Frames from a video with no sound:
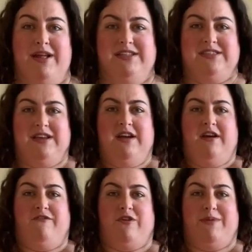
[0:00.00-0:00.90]
It's
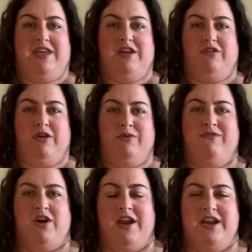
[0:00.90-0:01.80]
from here that we've
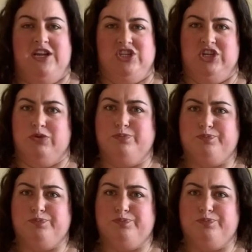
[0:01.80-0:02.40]
got an issue.